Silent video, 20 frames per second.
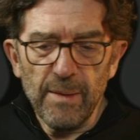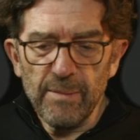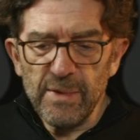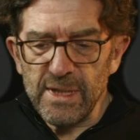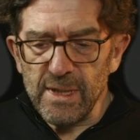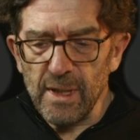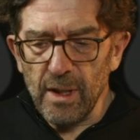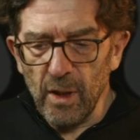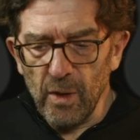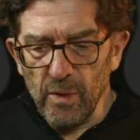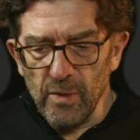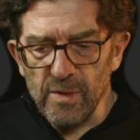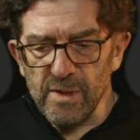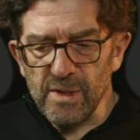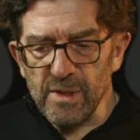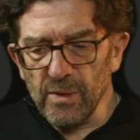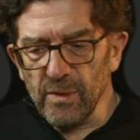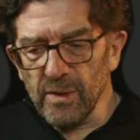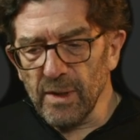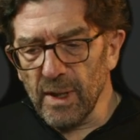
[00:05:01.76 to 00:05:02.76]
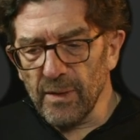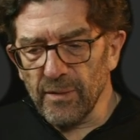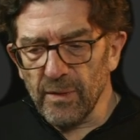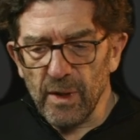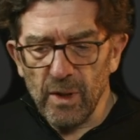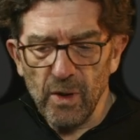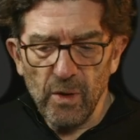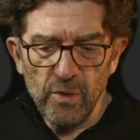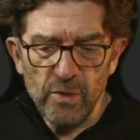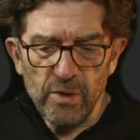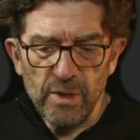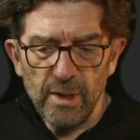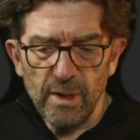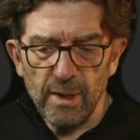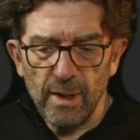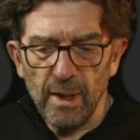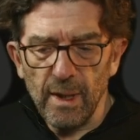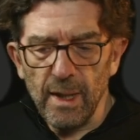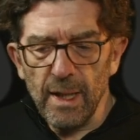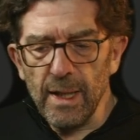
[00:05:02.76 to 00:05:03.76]
is closed, so you have a closure
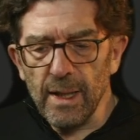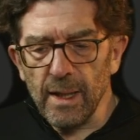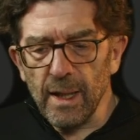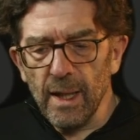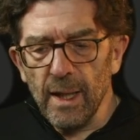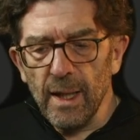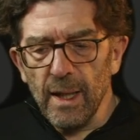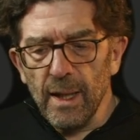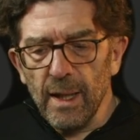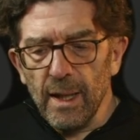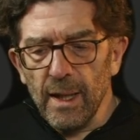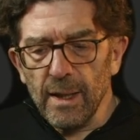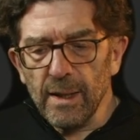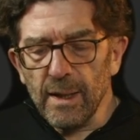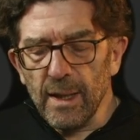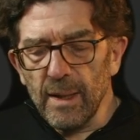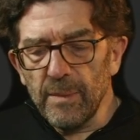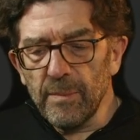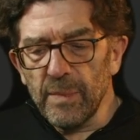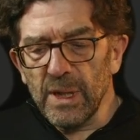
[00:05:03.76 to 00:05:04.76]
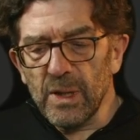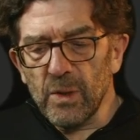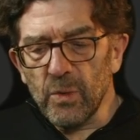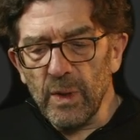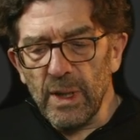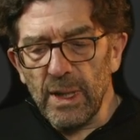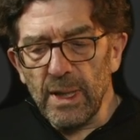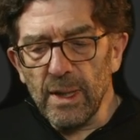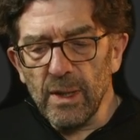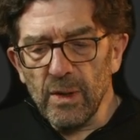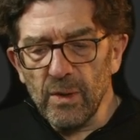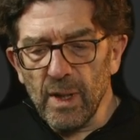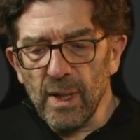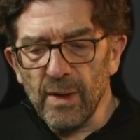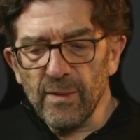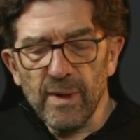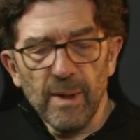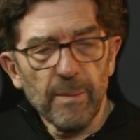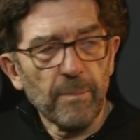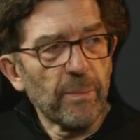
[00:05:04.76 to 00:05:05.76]
lag. And in between, you
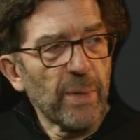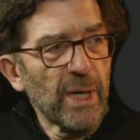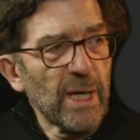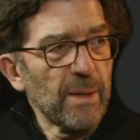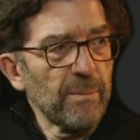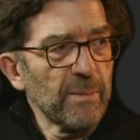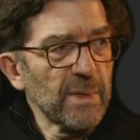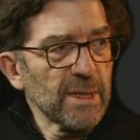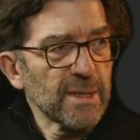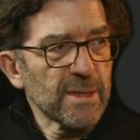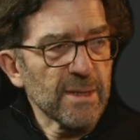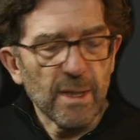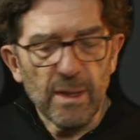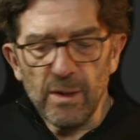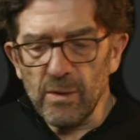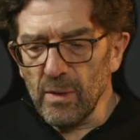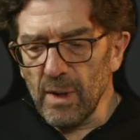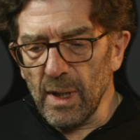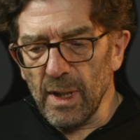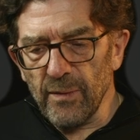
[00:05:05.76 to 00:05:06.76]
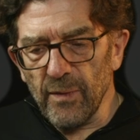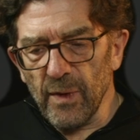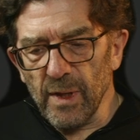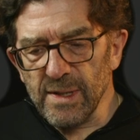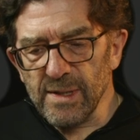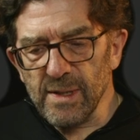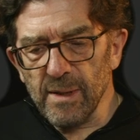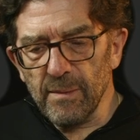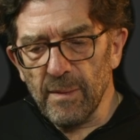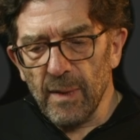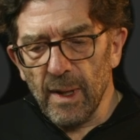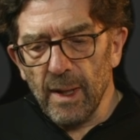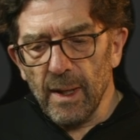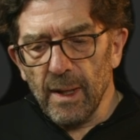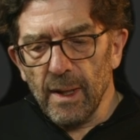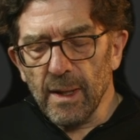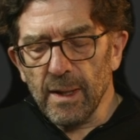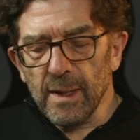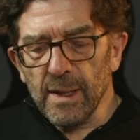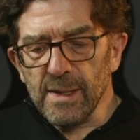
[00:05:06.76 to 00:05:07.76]
have then payments, and you have also
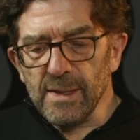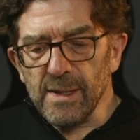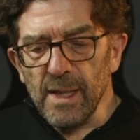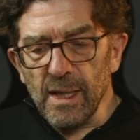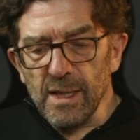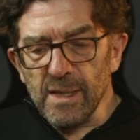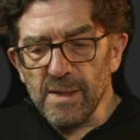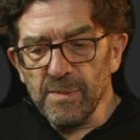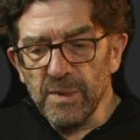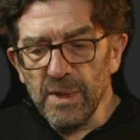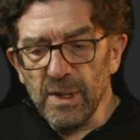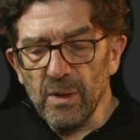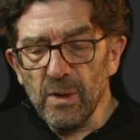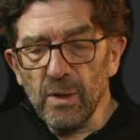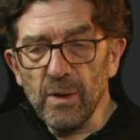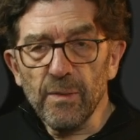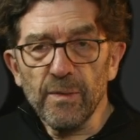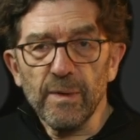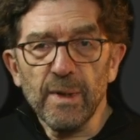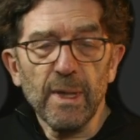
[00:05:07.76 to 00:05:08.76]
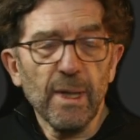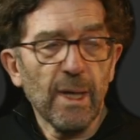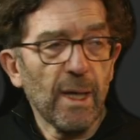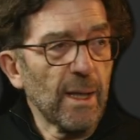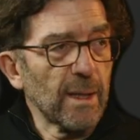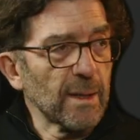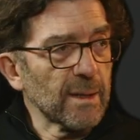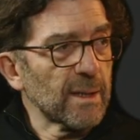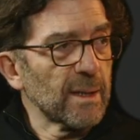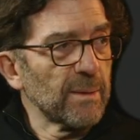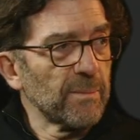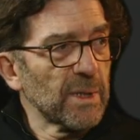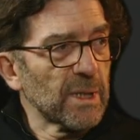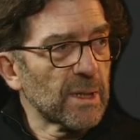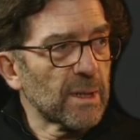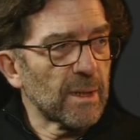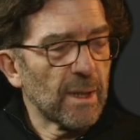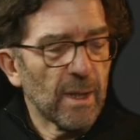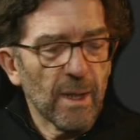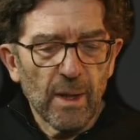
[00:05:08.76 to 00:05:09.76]
an assessment of the
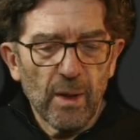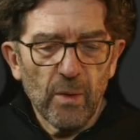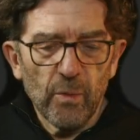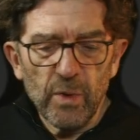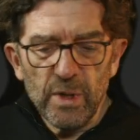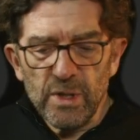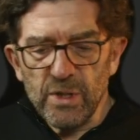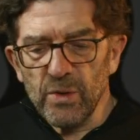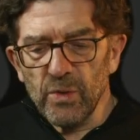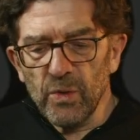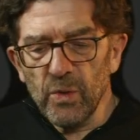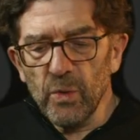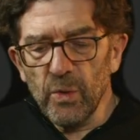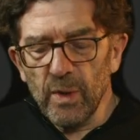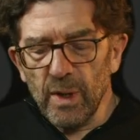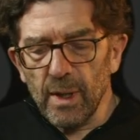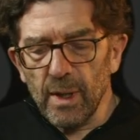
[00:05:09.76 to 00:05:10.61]
ultimate, which you do